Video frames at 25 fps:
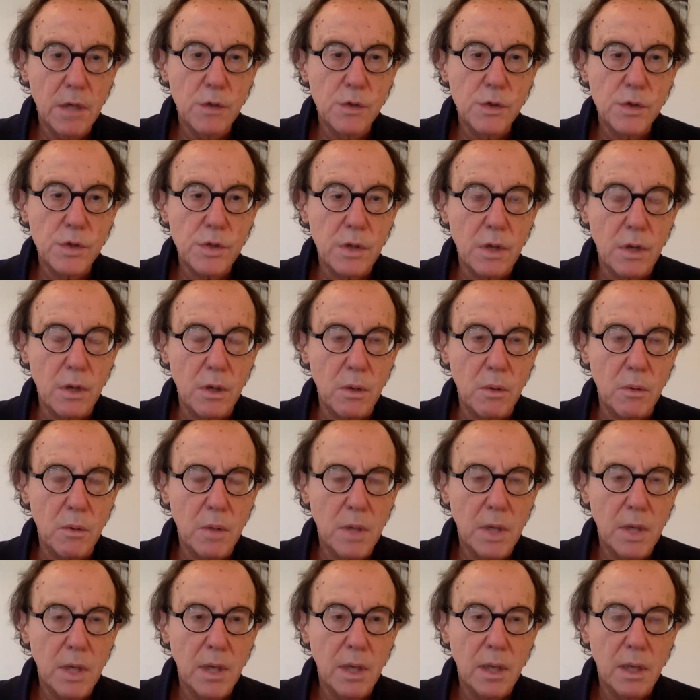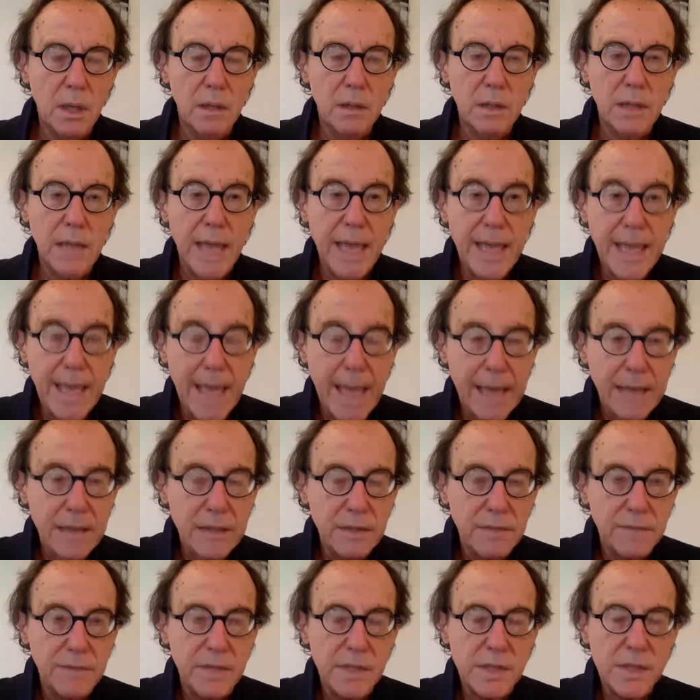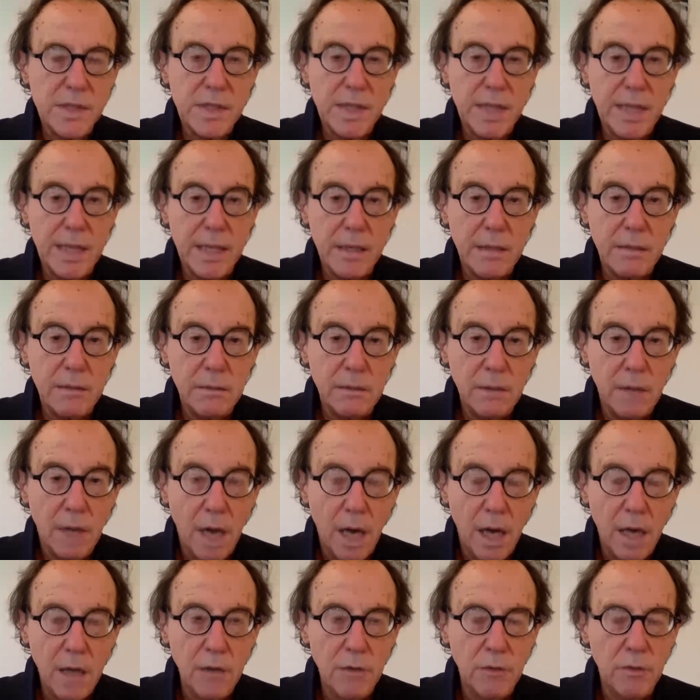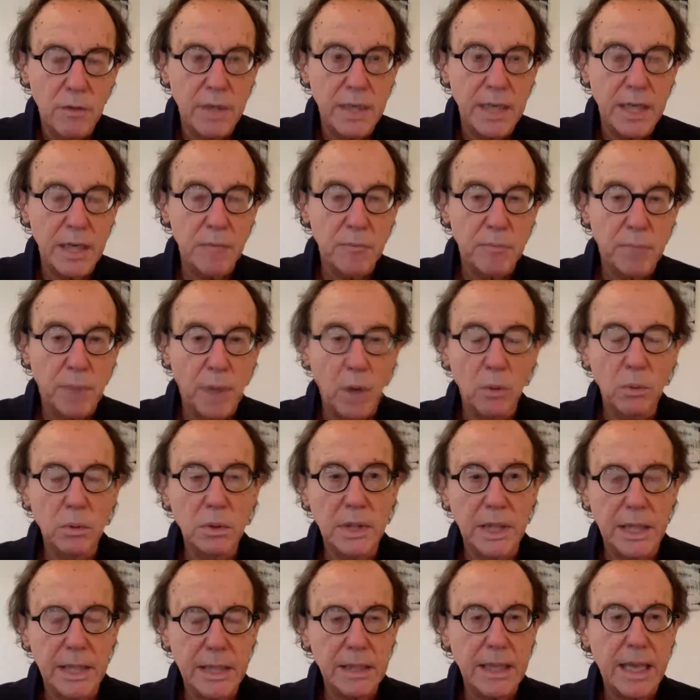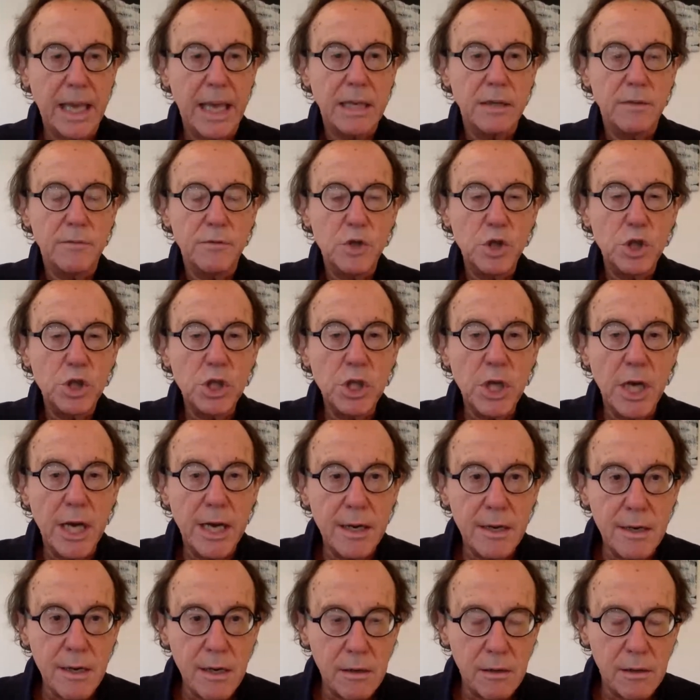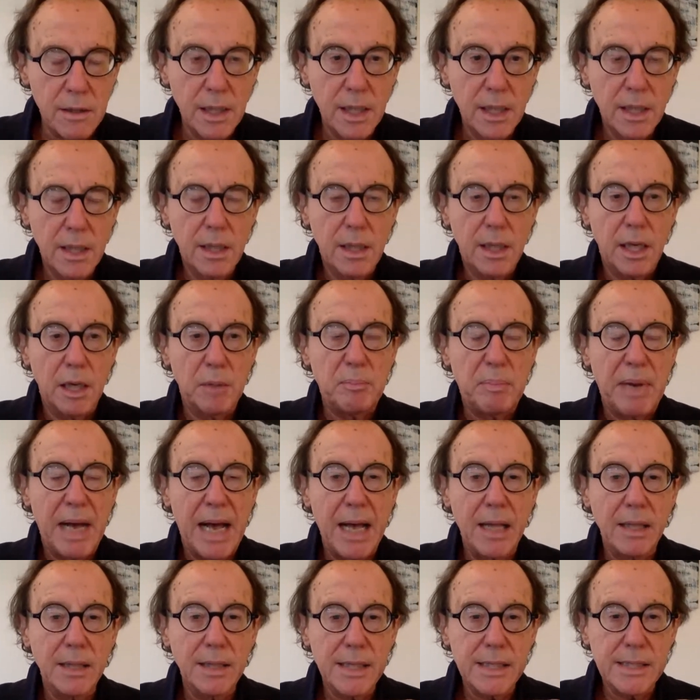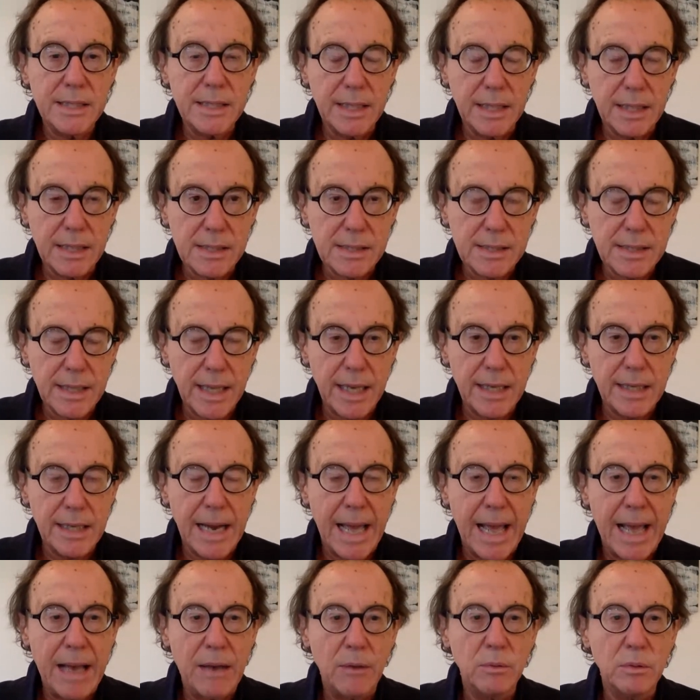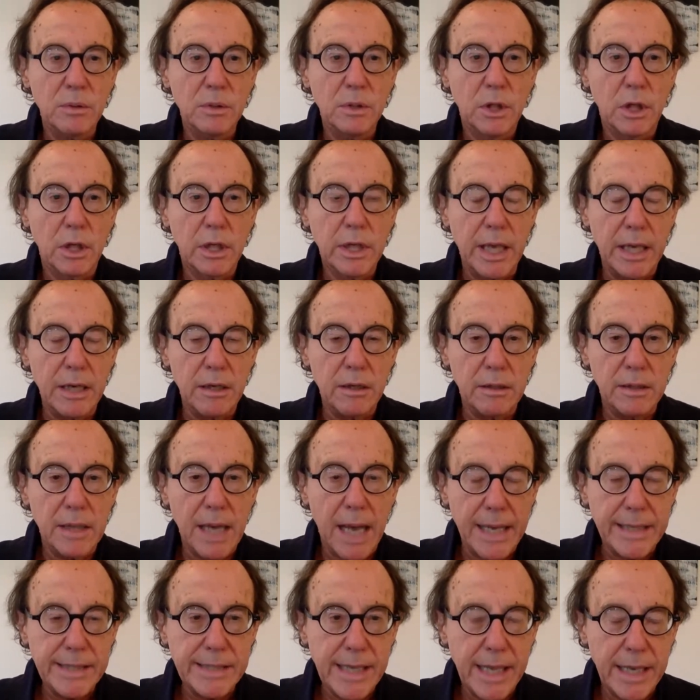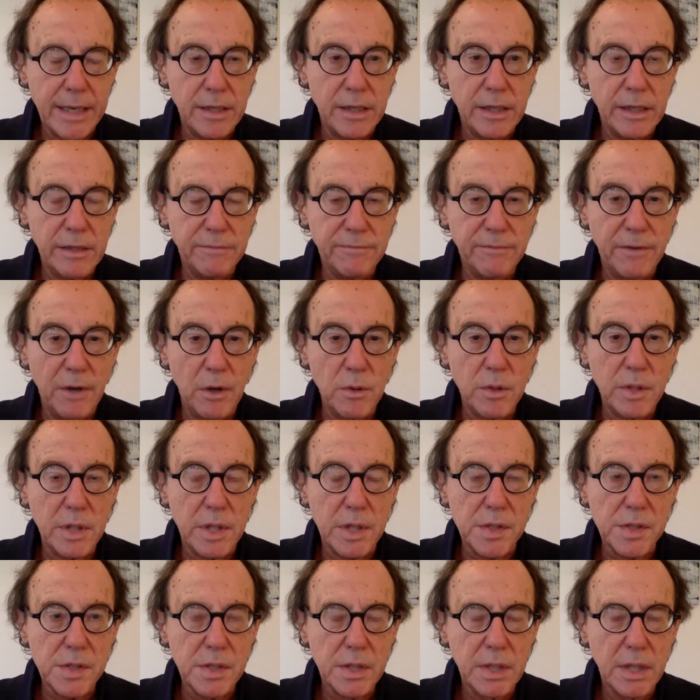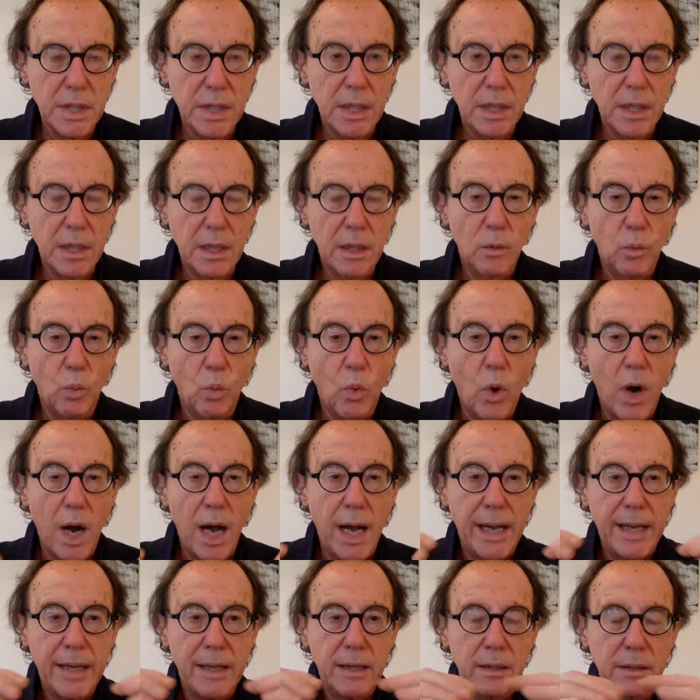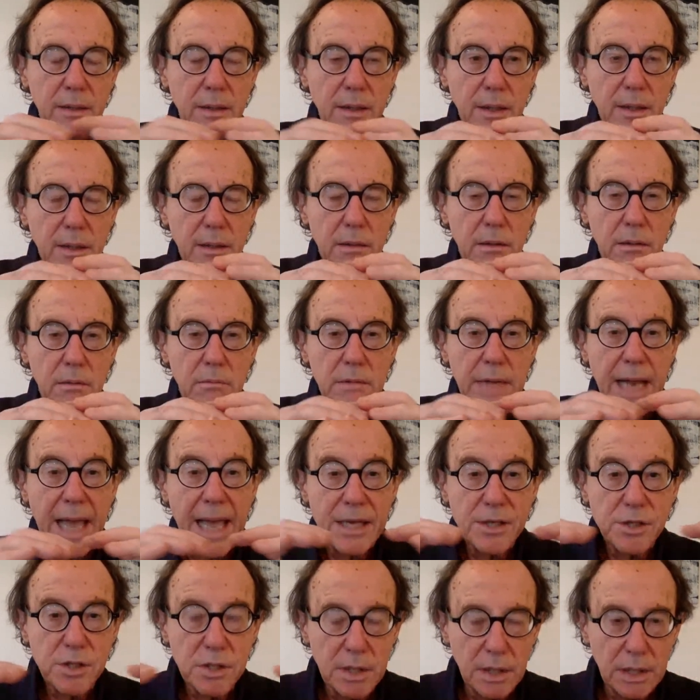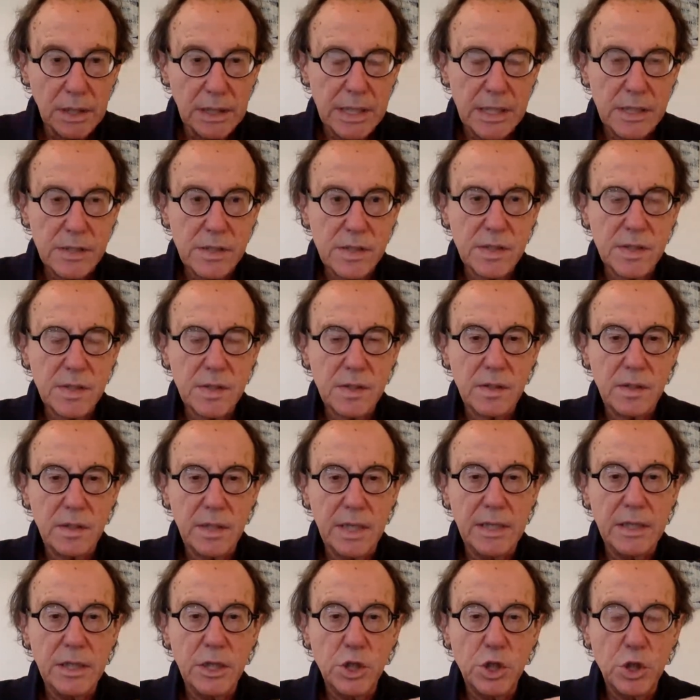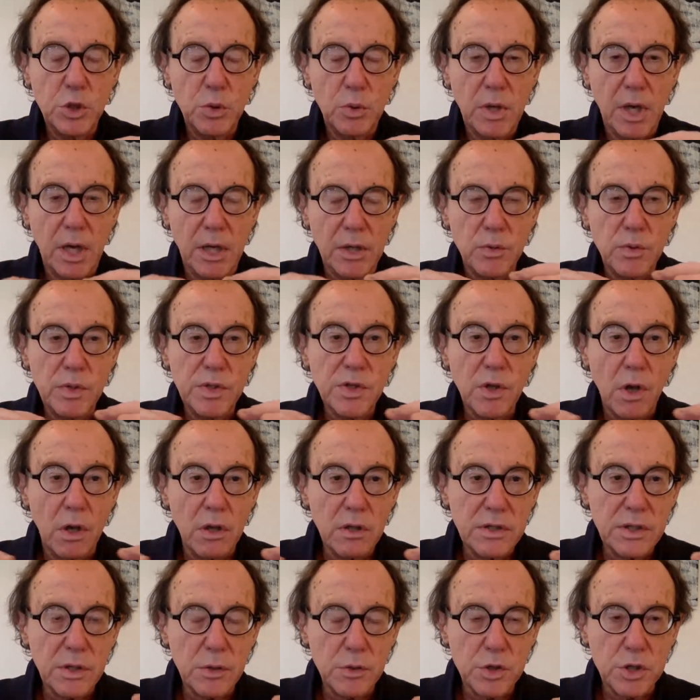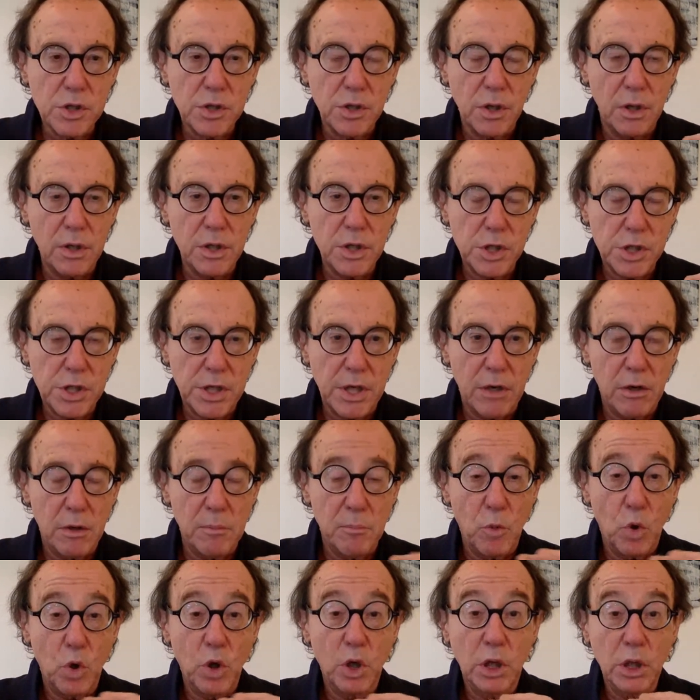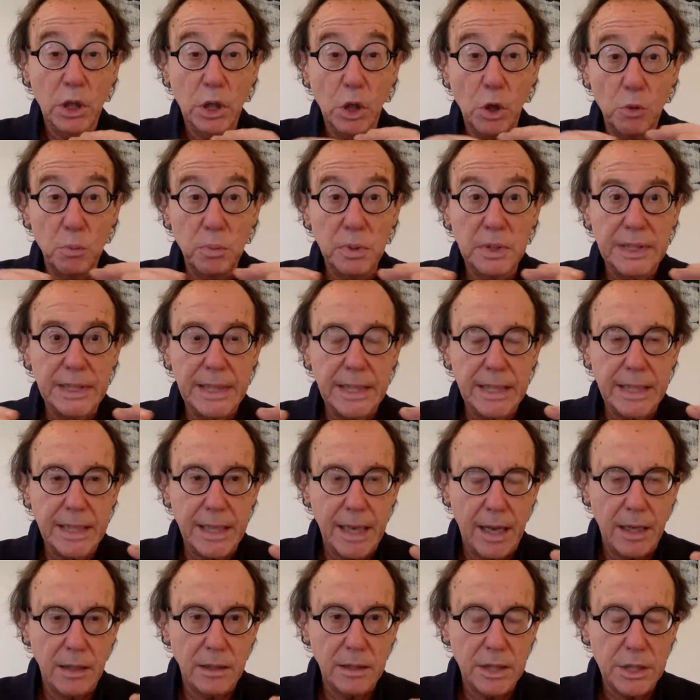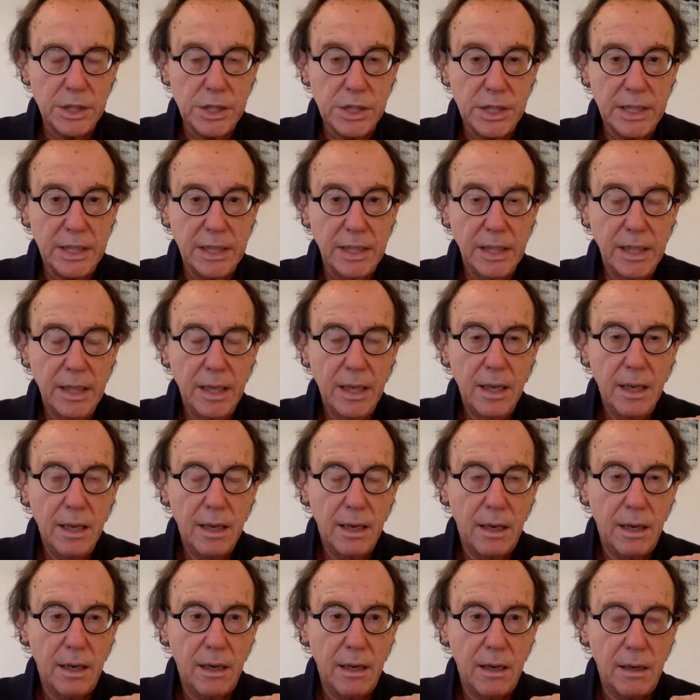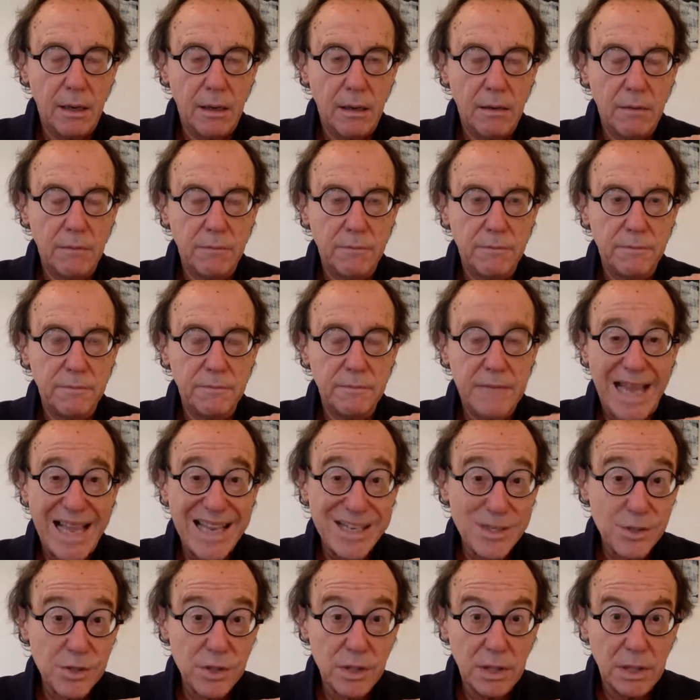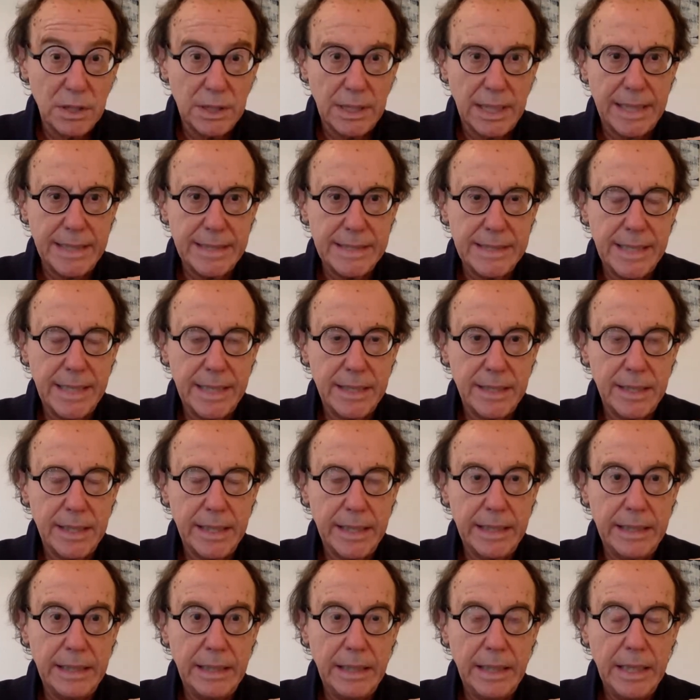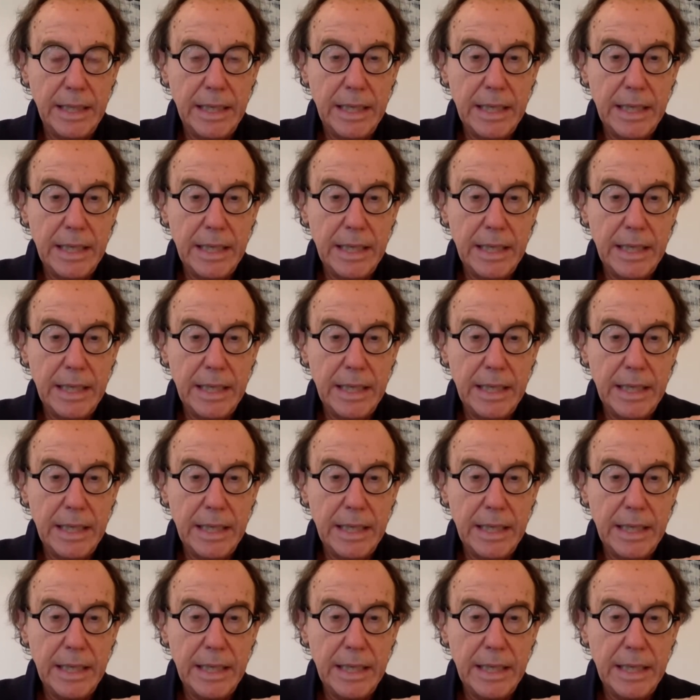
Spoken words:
So gay activists in Hungary and Poland kind of share a politics and an outlook and an identity focus, while nationalists in the two countries also share a more global ideology of national identity.